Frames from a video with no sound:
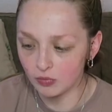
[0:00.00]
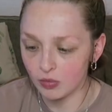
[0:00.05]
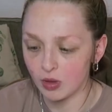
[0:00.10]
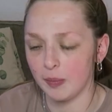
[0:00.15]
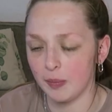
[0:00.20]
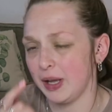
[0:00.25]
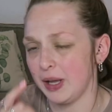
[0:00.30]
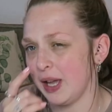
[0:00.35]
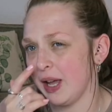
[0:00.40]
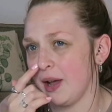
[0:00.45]

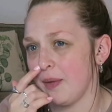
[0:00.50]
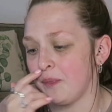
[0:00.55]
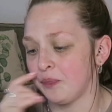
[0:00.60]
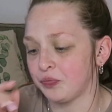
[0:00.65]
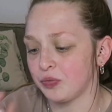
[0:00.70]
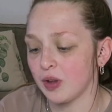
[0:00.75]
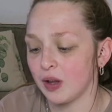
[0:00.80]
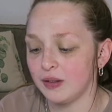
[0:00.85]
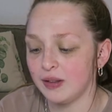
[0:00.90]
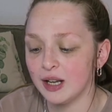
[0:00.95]
But yeah,
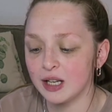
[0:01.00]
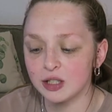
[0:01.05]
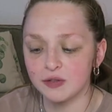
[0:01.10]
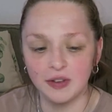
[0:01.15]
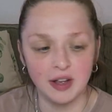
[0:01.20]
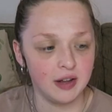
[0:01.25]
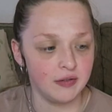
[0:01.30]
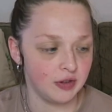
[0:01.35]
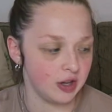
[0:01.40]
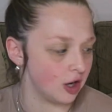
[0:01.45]
next
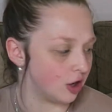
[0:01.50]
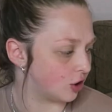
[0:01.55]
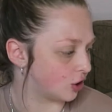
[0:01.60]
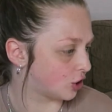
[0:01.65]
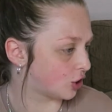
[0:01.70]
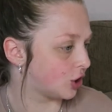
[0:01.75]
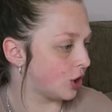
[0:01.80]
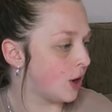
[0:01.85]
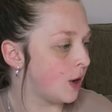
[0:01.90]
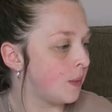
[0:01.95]
5
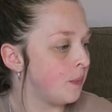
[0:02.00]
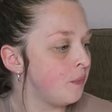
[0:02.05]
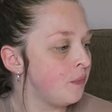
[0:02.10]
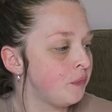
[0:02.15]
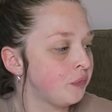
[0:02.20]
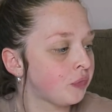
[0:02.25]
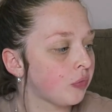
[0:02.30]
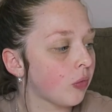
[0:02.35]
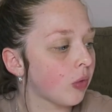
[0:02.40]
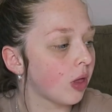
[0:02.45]
years,
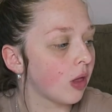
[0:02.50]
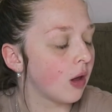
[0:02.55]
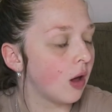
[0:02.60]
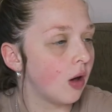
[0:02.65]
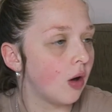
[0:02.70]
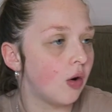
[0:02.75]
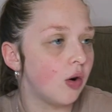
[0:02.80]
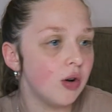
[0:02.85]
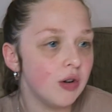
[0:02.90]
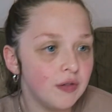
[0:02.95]

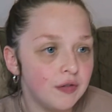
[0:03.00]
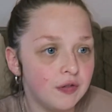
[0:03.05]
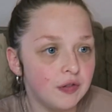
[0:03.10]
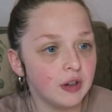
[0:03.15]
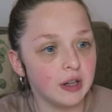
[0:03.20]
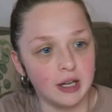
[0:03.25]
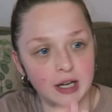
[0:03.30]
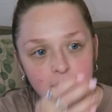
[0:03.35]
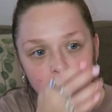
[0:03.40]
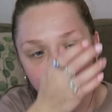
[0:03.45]

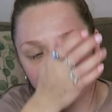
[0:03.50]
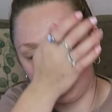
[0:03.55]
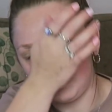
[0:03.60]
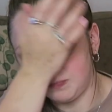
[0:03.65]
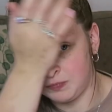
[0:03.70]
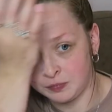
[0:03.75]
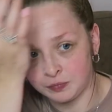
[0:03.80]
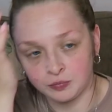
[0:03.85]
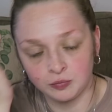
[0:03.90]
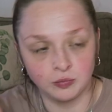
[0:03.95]
hopefully
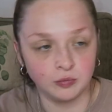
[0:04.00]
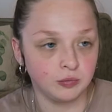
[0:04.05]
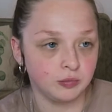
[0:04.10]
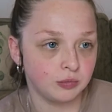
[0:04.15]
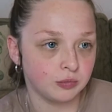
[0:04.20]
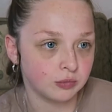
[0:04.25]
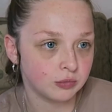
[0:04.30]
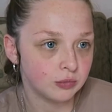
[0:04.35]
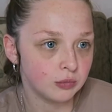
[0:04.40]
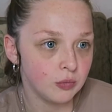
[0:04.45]

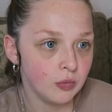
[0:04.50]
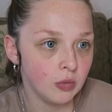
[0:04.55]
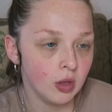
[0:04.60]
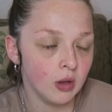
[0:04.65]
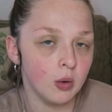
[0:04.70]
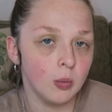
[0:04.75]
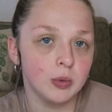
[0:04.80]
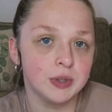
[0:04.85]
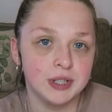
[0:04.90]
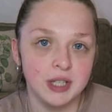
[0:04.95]

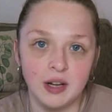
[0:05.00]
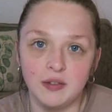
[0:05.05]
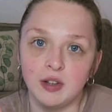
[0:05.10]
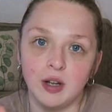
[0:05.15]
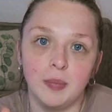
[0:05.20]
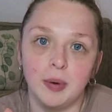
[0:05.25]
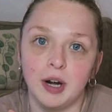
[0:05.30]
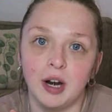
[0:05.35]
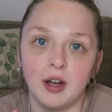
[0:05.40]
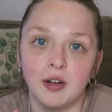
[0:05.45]
saved up
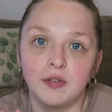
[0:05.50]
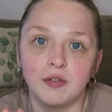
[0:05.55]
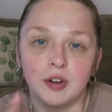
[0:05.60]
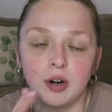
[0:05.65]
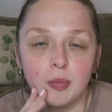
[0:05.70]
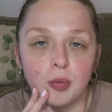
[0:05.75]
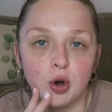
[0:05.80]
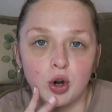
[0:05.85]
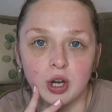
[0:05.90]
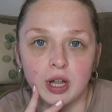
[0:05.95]
enough for a
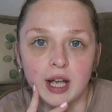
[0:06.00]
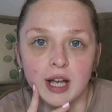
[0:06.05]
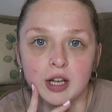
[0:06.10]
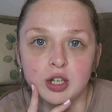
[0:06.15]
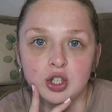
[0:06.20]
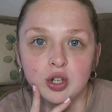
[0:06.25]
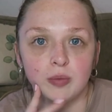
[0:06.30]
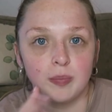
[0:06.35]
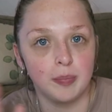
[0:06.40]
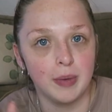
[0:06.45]
mortgage,
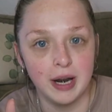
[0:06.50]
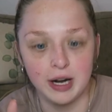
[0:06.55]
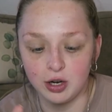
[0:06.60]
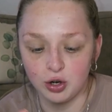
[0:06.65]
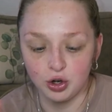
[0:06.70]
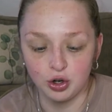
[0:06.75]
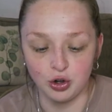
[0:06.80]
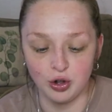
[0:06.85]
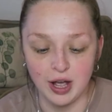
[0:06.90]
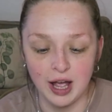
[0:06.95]
into our
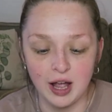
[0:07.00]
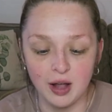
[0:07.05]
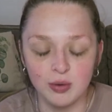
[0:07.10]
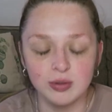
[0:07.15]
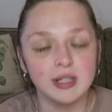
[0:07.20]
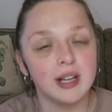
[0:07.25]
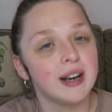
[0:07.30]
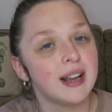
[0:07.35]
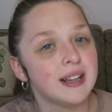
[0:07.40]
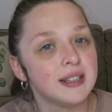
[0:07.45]
new house,
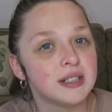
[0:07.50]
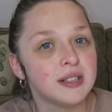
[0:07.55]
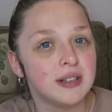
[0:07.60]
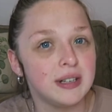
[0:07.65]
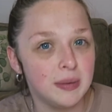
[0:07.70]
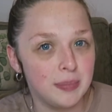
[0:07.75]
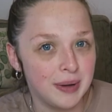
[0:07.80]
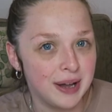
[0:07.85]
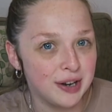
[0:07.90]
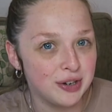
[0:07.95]
a nice
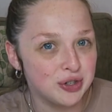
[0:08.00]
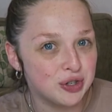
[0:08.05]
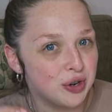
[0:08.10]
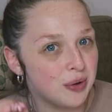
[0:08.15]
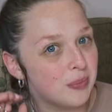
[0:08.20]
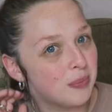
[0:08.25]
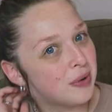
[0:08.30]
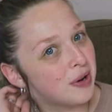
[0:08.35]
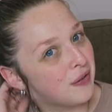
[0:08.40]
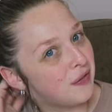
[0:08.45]

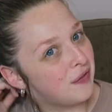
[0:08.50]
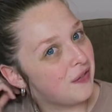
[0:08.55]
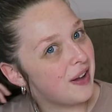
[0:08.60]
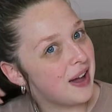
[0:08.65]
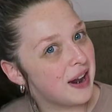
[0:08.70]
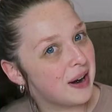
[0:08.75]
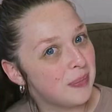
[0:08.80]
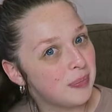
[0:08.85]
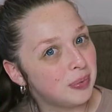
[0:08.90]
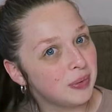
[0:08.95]
3-bedroom
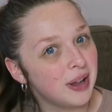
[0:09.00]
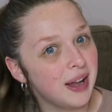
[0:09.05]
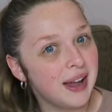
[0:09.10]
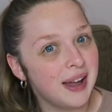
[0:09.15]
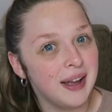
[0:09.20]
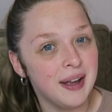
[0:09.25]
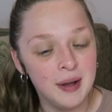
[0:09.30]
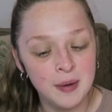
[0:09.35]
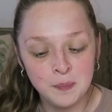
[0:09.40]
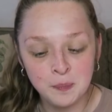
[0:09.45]

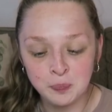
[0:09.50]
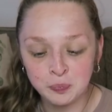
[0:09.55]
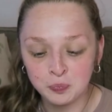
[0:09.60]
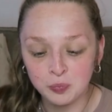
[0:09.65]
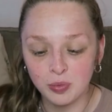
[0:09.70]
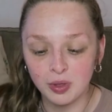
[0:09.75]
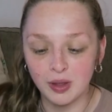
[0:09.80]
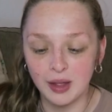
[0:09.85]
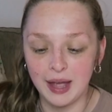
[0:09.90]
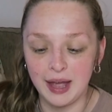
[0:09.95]
preferably,
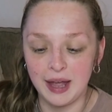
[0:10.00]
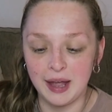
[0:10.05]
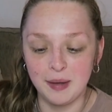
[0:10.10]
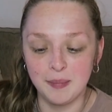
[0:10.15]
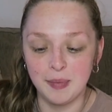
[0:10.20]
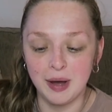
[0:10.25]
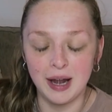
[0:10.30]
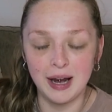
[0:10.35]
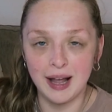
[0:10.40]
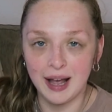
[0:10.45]
and
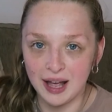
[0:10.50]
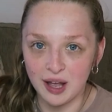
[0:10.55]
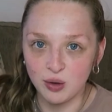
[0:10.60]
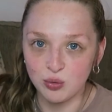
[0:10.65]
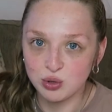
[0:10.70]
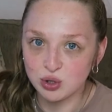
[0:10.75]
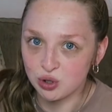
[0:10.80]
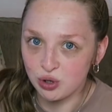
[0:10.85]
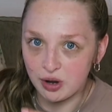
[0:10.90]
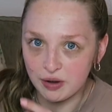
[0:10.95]
a
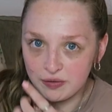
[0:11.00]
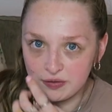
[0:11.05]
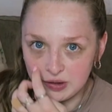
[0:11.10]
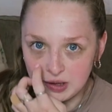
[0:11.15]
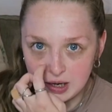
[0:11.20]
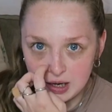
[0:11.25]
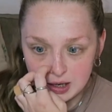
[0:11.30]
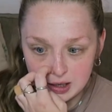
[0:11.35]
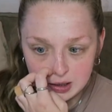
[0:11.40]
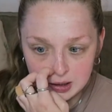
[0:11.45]
house, not a
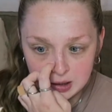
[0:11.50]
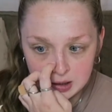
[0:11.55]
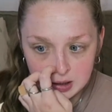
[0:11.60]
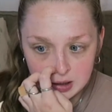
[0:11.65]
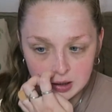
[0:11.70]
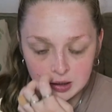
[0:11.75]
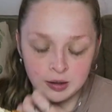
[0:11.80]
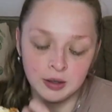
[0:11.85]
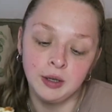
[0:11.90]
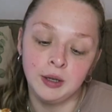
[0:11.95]
flat.
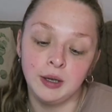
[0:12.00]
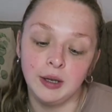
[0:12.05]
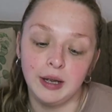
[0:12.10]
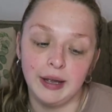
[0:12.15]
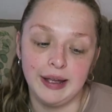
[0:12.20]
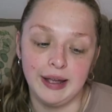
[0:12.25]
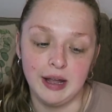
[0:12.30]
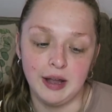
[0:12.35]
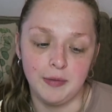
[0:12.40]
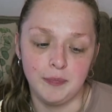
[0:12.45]

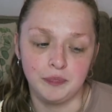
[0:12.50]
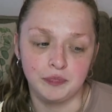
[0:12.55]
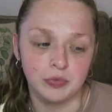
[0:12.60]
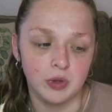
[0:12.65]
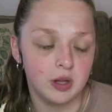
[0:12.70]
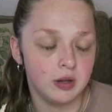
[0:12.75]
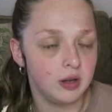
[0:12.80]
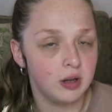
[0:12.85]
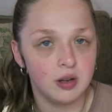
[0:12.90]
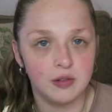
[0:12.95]

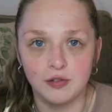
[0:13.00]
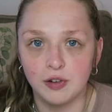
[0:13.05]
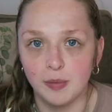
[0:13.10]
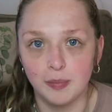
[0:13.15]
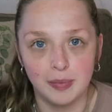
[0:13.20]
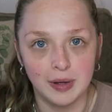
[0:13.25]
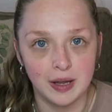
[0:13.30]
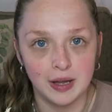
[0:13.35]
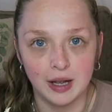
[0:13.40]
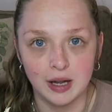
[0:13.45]
Need a front
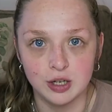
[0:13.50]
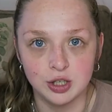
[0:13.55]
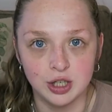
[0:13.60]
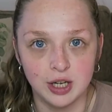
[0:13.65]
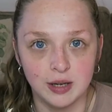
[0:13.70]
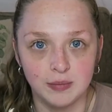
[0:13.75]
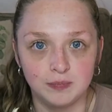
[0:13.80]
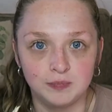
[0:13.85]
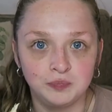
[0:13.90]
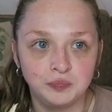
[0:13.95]
back
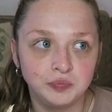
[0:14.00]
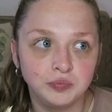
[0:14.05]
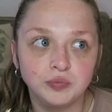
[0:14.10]
garden.